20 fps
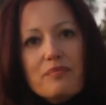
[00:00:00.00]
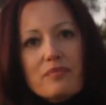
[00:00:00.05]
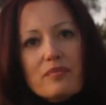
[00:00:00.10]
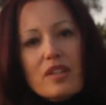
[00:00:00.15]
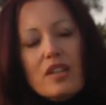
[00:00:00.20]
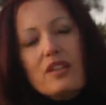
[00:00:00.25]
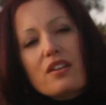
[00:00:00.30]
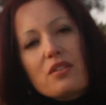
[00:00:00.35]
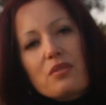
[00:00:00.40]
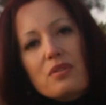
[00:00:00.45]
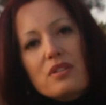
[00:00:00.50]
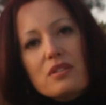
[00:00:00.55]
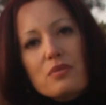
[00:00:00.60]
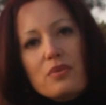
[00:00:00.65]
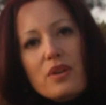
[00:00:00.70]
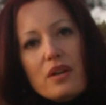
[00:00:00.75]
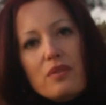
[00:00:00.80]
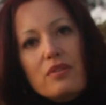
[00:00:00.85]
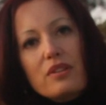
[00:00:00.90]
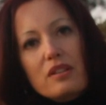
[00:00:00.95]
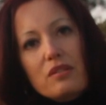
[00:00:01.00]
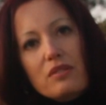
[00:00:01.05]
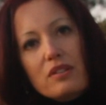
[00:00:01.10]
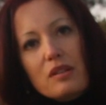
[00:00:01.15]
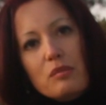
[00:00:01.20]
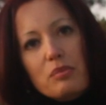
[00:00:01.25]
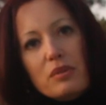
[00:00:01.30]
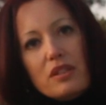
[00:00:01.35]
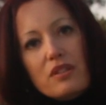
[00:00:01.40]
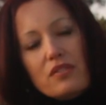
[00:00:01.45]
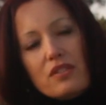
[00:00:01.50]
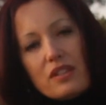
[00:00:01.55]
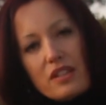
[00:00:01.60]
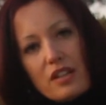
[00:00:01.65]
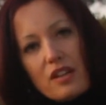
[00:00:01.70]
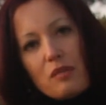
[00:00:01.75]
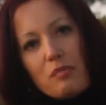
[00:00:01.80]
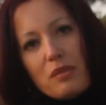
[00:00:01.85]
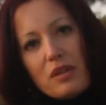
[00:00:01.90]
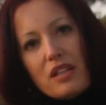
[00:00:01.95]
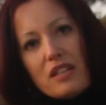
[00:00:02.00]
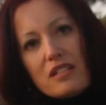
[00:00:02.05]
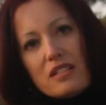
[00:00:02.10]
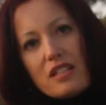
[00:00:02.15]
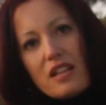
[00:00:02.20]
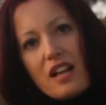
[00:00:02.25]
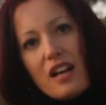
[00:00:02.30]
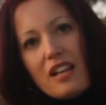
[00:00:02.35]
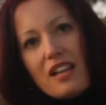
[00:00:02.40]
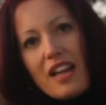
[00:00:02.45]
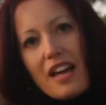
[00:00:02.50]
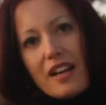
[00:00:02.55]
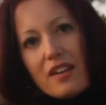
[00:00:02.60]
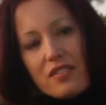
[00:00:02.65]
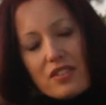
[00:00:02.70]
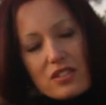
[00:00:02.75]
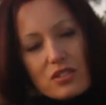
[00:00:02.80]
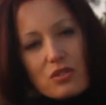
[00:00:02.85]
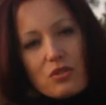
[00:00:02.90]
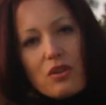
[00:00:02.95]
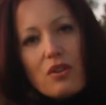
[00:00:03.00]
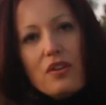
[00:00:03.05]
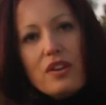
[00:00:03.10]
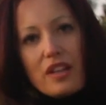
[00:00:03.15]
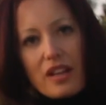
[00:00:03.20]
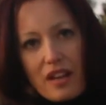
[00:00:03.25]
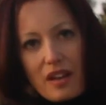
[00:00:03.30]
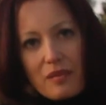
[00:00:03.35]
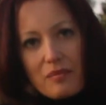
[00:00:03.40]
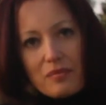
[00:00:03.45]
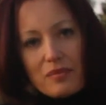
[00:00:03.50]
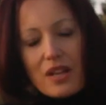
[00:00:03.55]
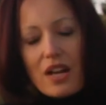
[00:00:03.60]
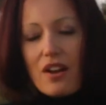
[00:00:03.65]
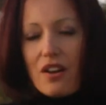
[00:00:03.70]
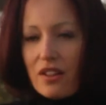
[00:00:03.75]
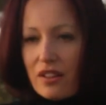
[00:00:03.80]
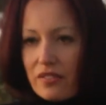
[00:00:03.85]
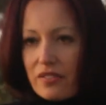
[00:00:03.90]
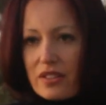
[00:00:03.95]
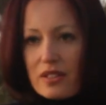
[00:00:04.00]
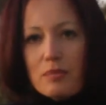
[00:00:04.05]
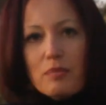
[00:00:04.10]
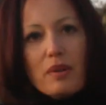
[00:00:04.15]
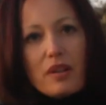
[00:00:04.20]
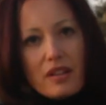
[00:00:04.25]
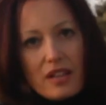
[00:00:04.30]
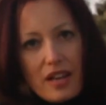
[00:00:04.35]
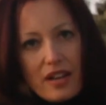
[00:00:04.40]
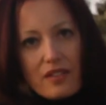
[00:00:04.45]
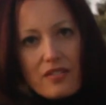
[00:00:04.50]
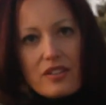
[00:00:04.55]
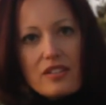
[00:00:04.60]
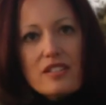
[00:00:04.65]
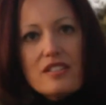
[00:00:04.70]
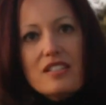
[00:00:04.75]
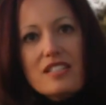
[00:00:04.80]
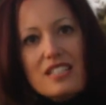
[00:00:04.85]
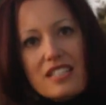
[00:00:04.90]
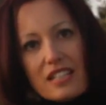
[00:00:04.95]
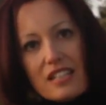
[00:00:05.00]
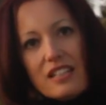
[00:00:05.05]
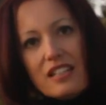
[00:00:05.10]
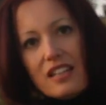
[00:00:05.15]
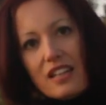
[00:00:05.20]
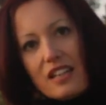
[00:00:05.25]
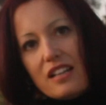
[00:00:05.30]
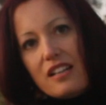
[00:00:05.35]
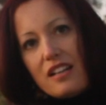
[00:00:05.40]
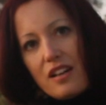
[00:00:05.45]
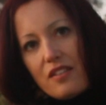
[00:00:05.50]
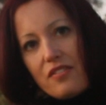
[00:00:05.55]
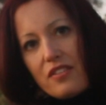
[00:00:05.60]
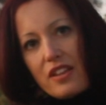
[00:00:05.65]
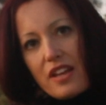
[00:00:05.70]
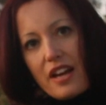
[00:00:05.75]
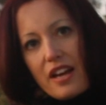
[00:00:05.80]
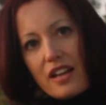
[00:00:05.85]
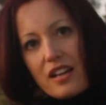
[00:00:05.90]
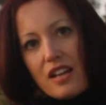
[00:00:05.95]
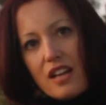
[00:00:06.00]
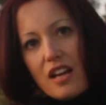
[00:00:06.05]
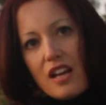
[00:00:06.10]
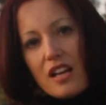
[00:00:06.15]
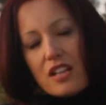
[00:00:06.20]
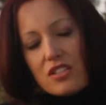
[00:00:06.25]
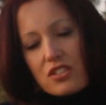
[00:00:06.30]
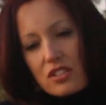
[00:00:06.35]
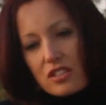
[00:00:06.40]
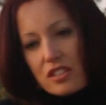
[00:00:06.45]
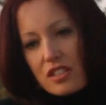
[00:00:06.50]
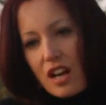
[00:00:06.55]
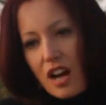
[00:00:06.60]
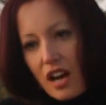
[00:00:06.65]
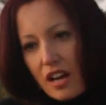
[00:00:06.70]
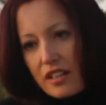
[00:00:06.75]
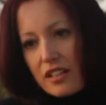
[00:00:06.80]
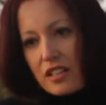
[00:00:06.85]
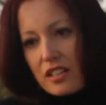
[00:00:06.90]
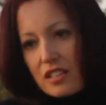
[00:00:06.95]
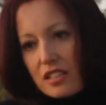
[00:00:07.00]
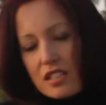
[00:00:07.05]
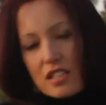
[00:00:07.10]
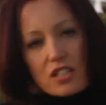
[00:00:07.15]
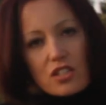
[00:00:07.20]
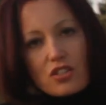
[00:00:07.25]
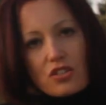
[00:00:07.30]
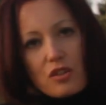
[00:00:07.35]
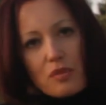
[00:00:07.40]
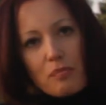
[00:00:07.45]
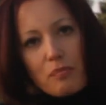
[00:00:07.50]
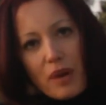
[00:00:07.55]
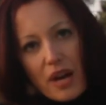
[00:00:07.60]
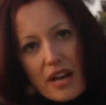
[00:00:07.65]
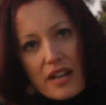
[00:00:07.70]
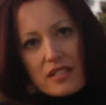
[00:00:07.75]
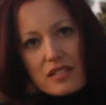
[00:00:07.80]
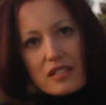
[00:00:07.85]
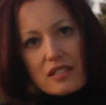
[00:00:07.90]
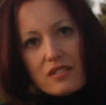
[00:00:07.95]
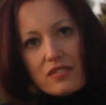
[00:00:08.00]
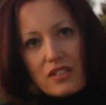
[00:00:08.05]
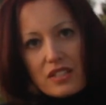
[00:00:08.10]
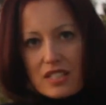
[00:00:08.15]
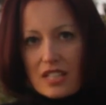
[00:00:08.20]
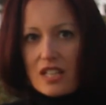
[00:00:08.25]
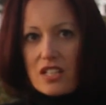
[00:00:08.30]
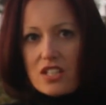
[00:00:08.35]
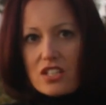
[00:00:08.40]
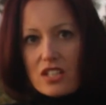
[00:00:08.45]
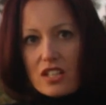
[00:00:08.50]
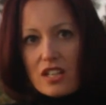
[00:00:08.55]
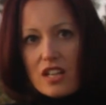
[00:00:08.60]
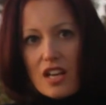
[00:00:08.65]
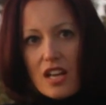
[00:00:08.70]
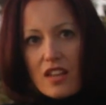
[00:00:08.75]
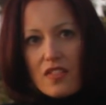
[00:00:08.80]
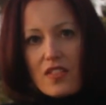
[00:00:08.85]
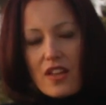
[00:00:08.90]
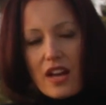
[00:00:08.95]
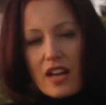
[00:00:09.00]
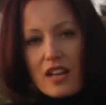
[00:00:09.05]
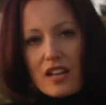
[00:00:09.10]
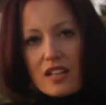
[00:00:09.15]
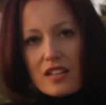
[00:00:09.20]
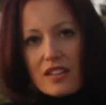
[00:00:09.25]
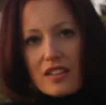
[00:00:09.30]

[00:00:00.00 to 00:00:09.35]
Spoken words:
Another reason why I really believe in therapy is that a lot of us growing up, not all of us, but a lot of us, didn't get enough of that just unconditional positive attention, that